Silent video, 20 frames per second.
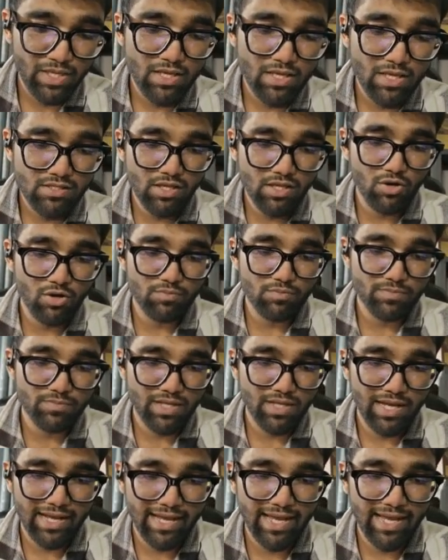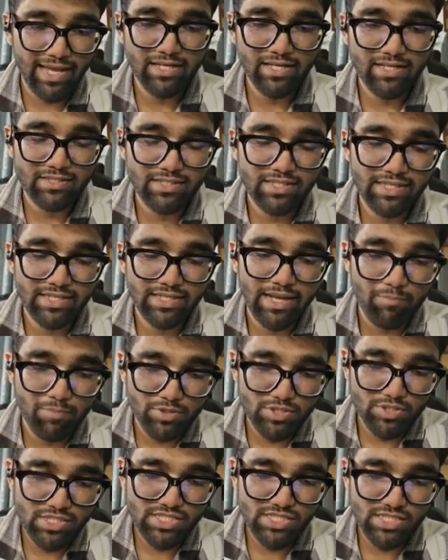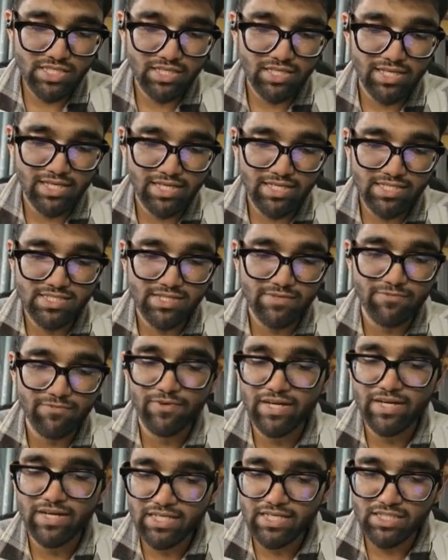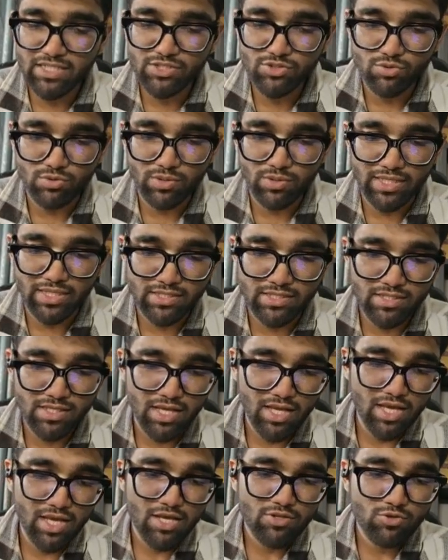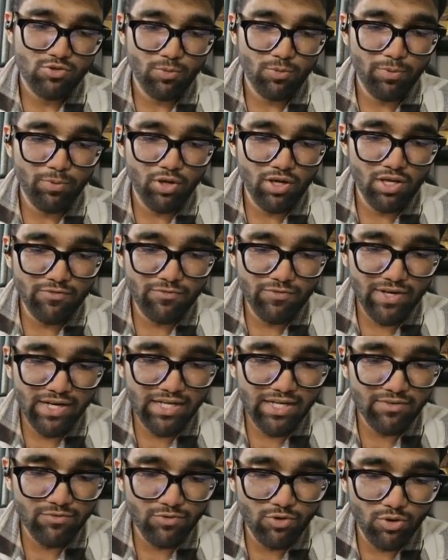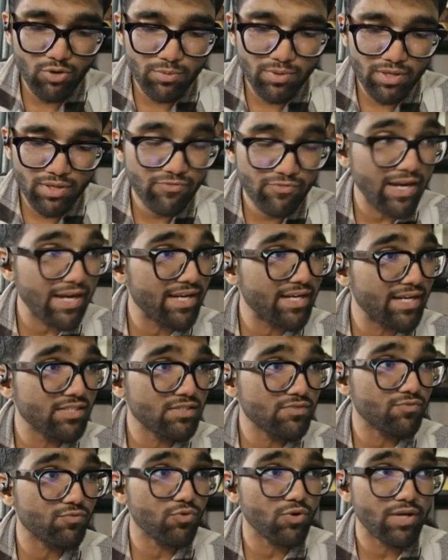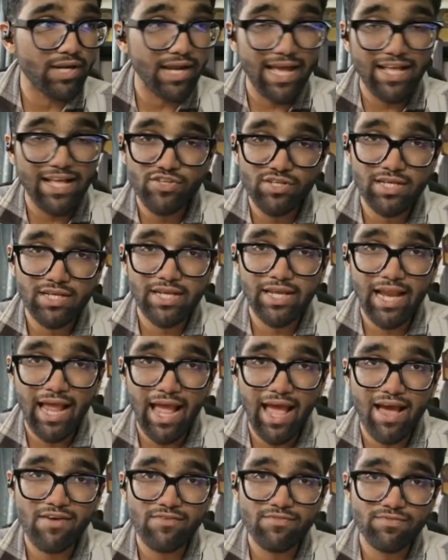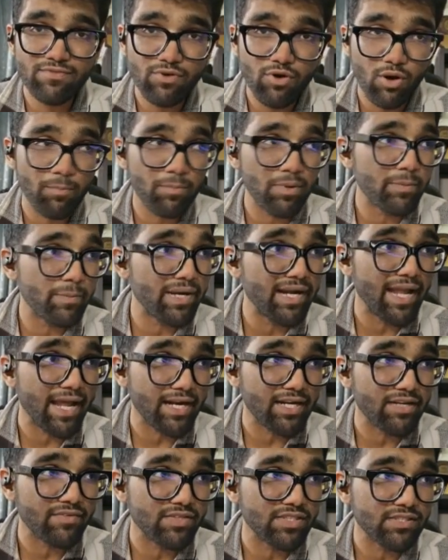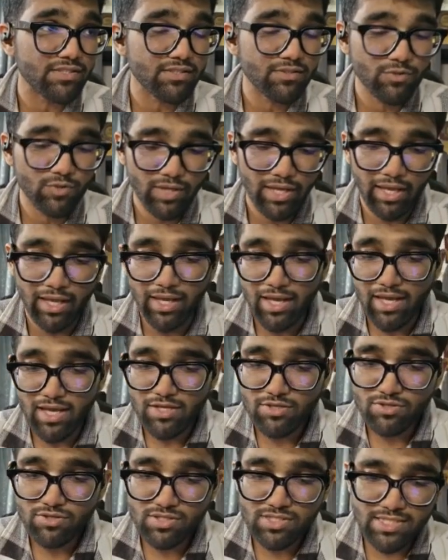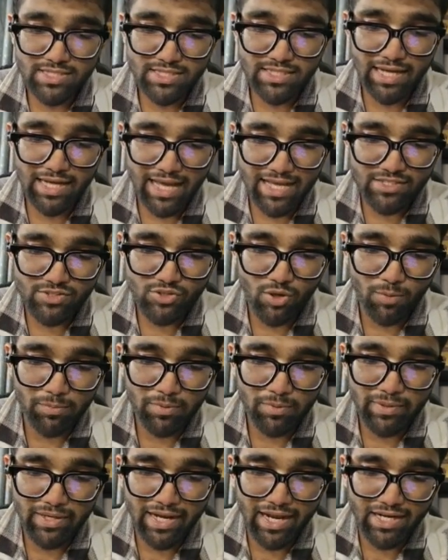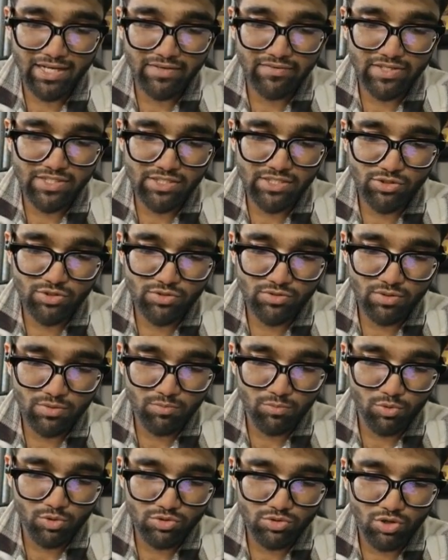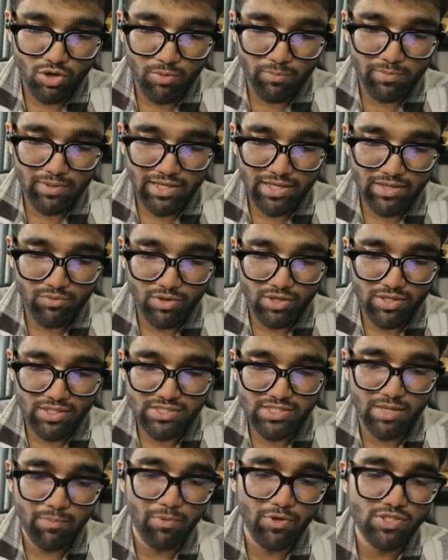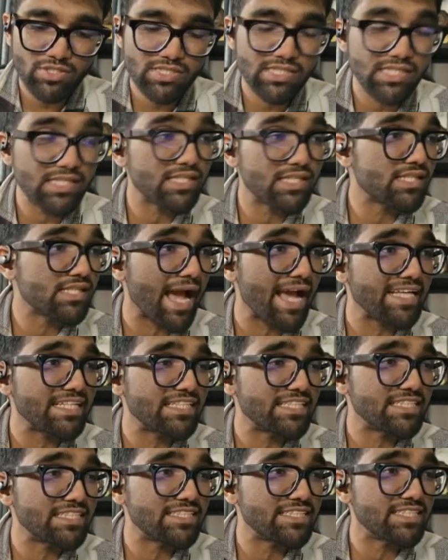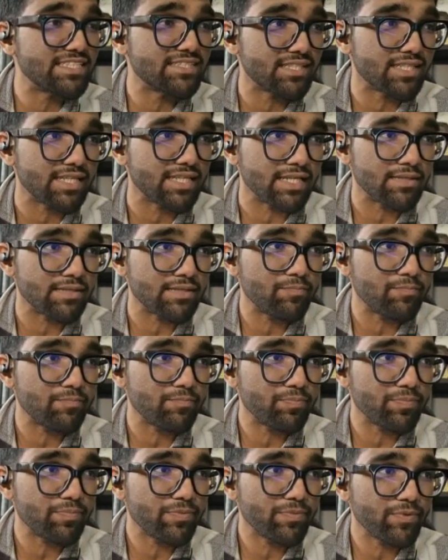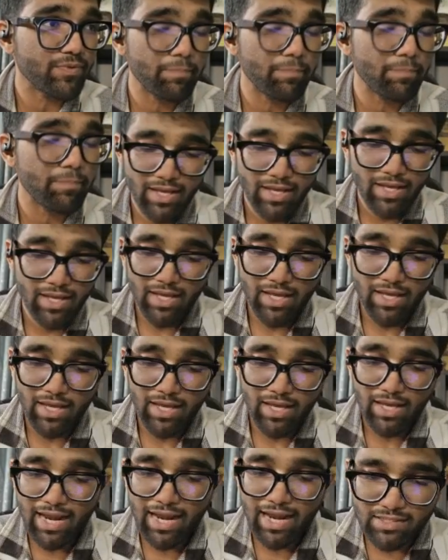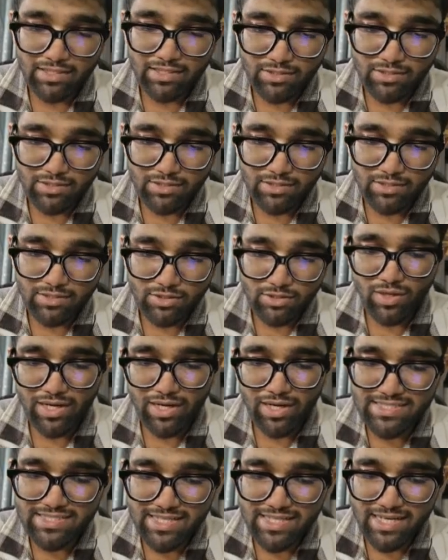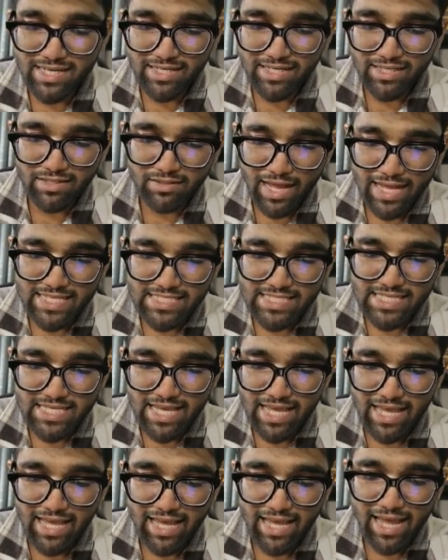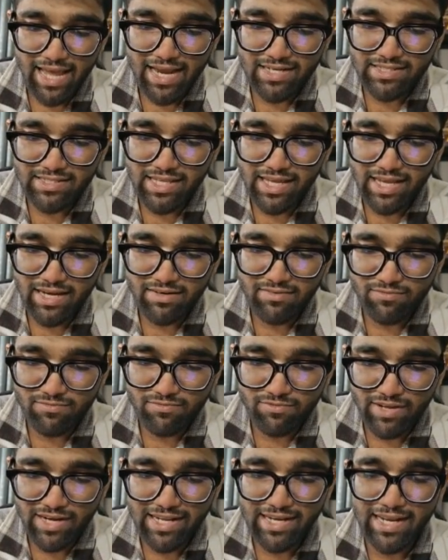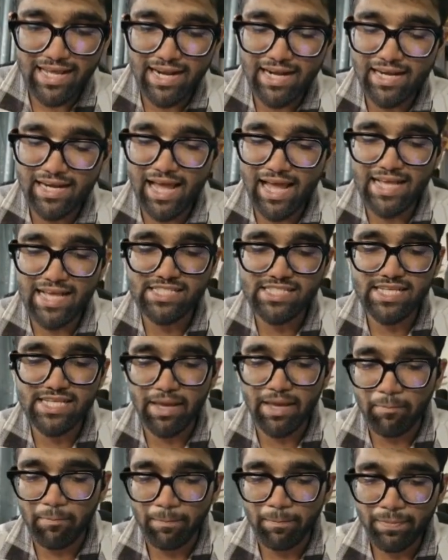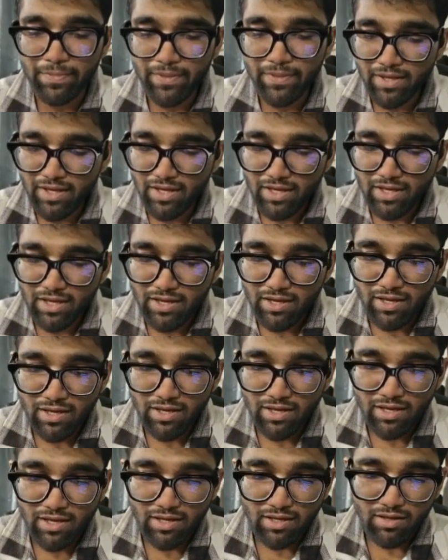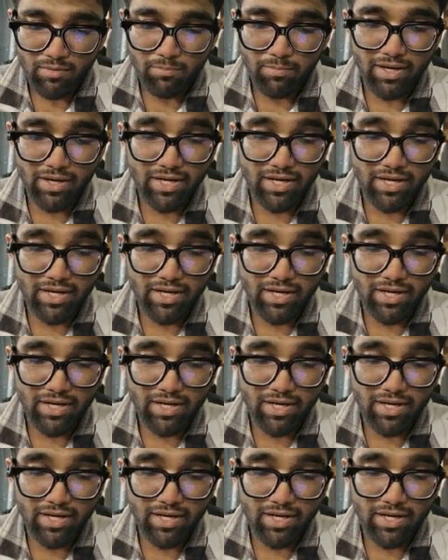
Now, again, the deposition is different in these two cases. So, proliferative glomerulonephritis would naturally have complement activation. Okay. So, since it has complement activation, the most commonly what is deposited is IgG3. Okay. And to a lesser extent, IgA, and then very rarely IgM, but